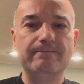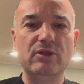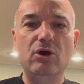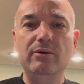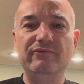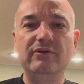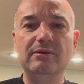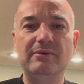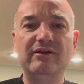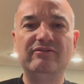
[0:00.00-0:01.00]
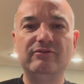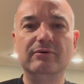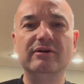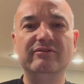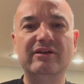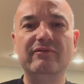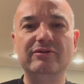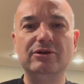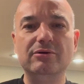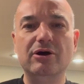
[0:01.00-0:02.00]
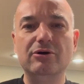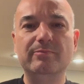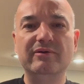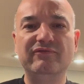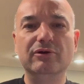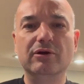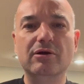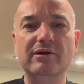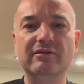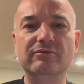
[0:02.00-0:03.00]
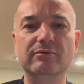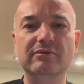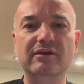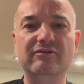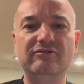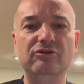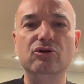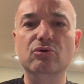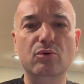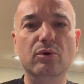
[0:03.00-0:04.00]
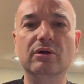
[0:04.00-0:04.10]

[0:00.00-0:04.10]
Hopefully my story has given you hope if you're going through this, you or a